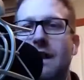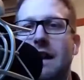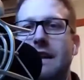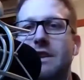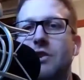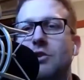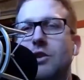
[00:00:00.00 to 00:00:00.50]

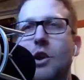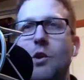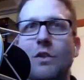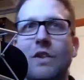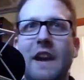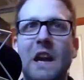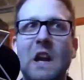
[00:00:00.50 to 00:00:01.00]
like, you go
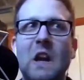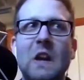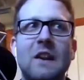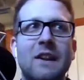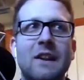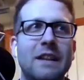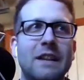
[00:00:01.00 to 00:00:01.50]
there
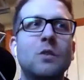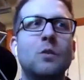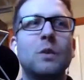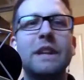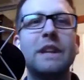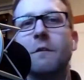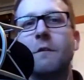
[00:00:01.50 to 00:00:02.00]
and you read a